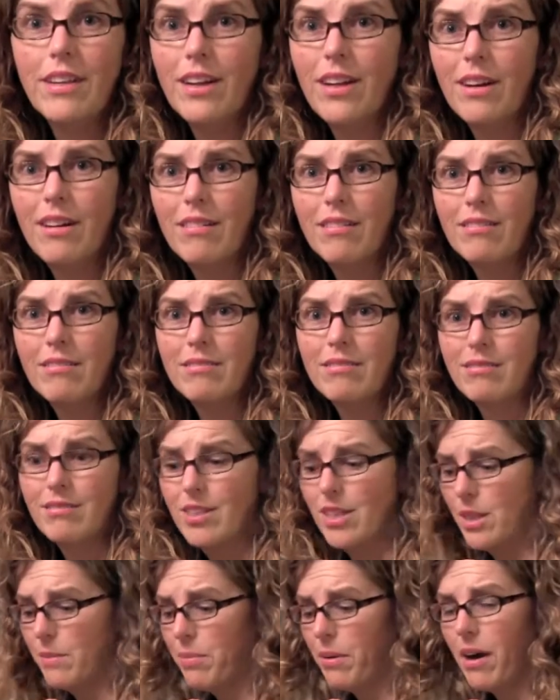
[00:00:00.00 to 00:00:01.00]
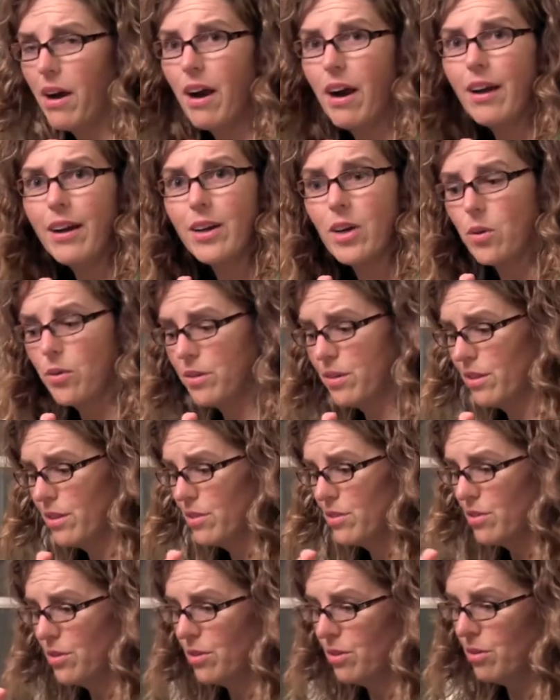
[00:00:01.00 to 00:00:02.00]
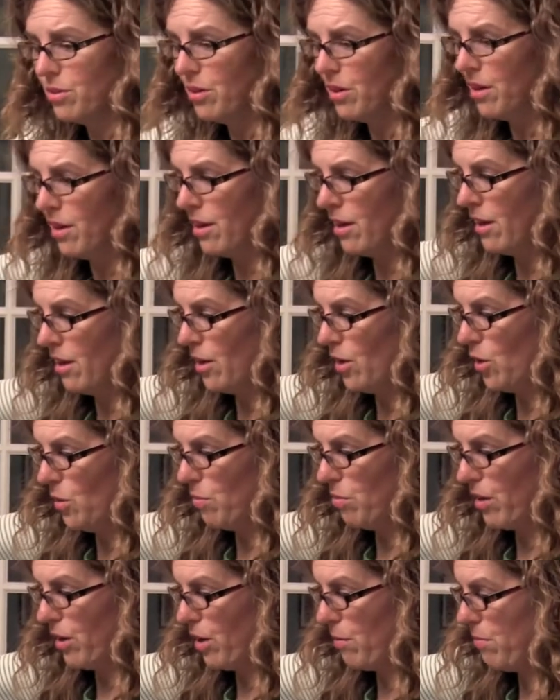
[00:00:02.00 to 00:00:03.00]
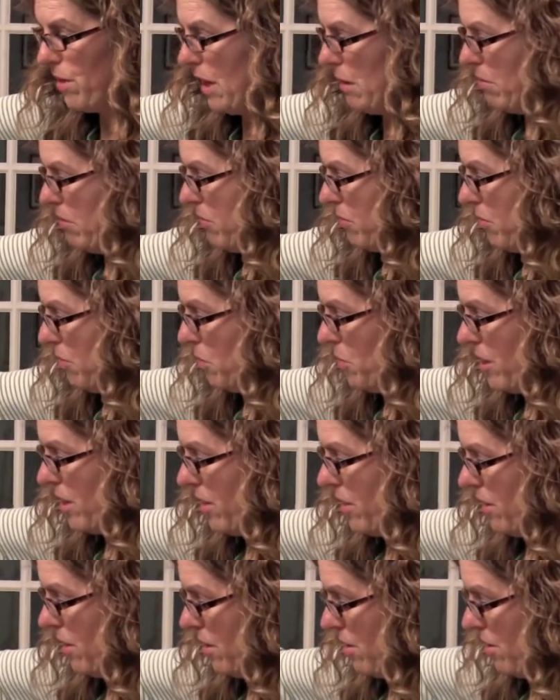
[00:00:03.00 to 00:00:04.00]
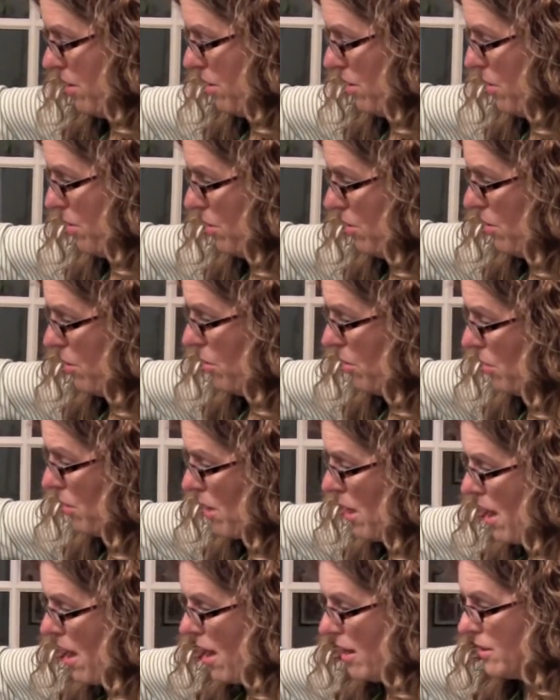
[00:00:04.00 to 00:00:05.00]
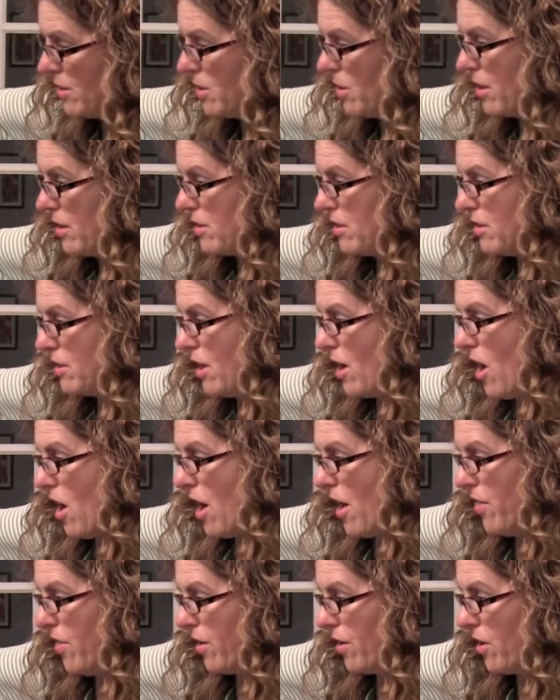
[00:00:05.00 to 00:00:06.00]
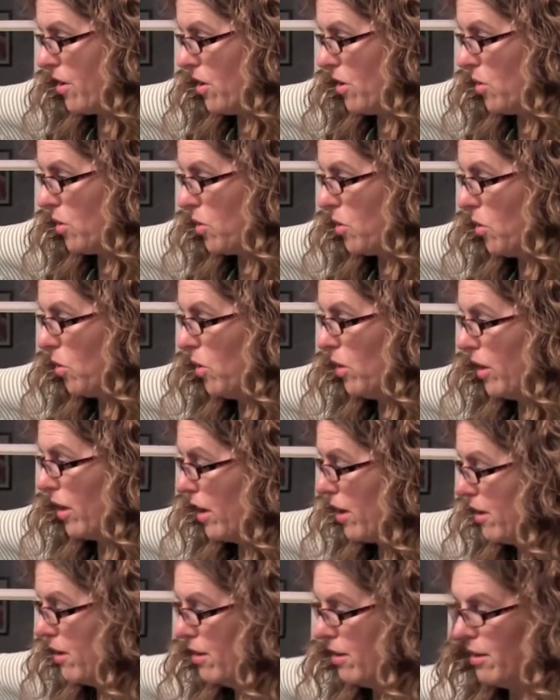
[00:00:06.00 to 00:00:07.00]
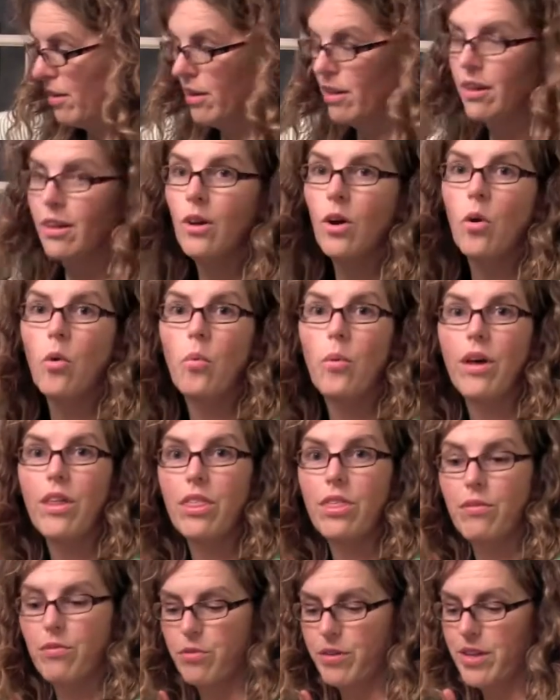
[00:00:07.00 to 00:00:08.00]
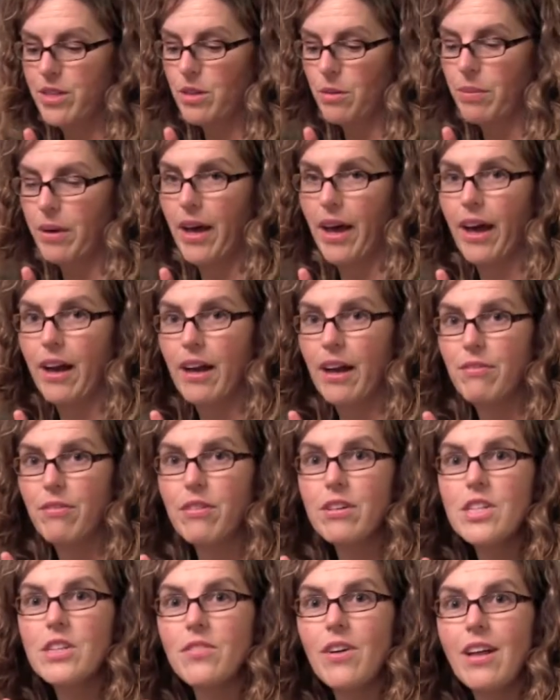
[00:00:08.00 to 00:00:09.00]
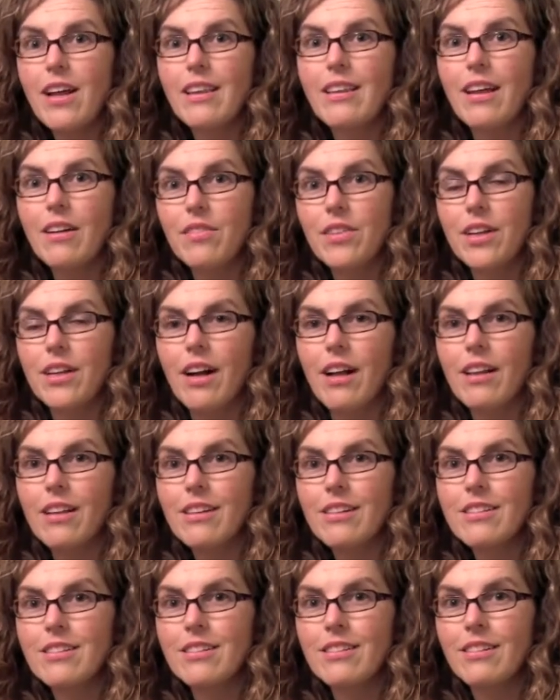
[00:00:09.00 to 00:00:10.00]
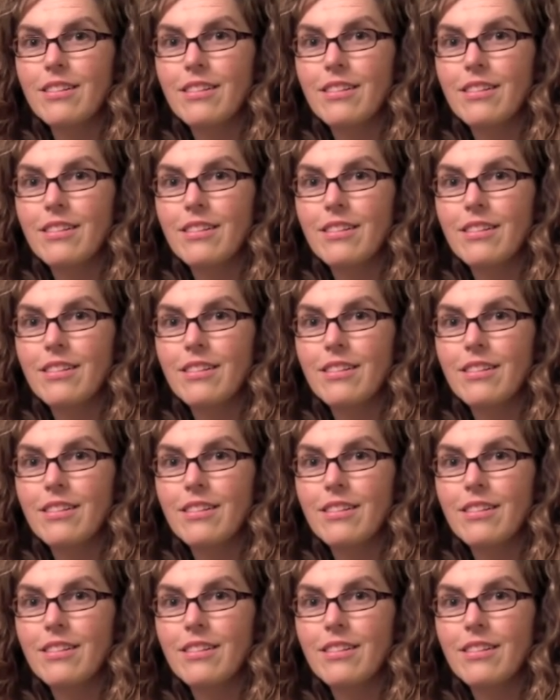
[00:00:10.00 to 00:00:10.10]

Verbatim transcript: you know, to the park, going to the zoo, you bring your baby food with you. So this is the on-the-go cooler with freezer pack. First of all, I love the colors.